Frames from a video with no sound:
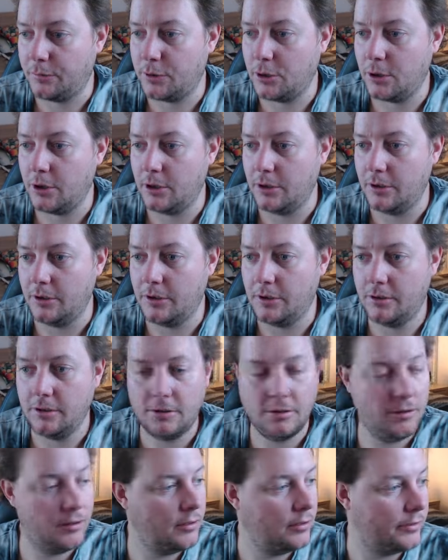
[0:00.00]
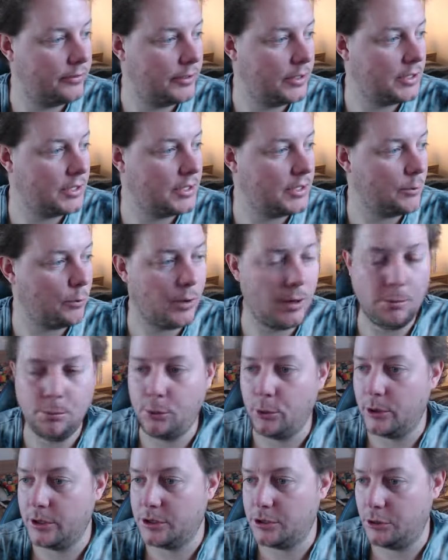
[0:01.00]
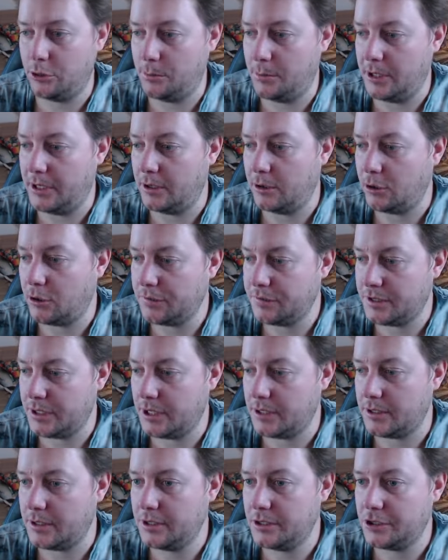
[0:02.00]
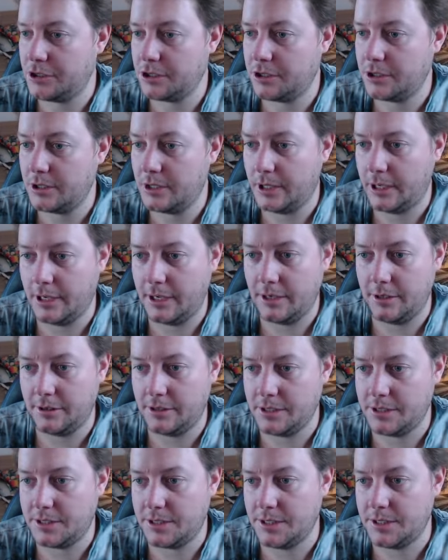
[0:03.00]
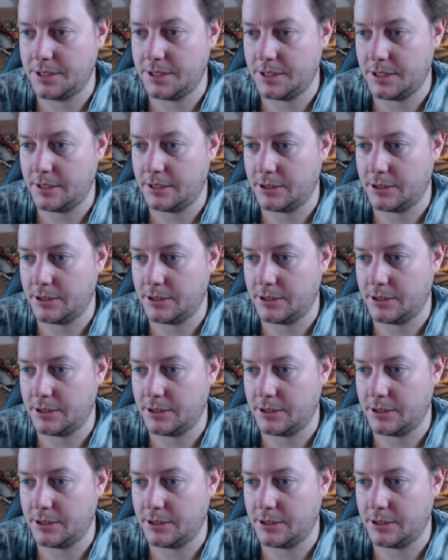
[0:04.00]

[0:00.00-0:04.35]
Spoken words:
got, this is a 1.2 meter offset dish, and this is,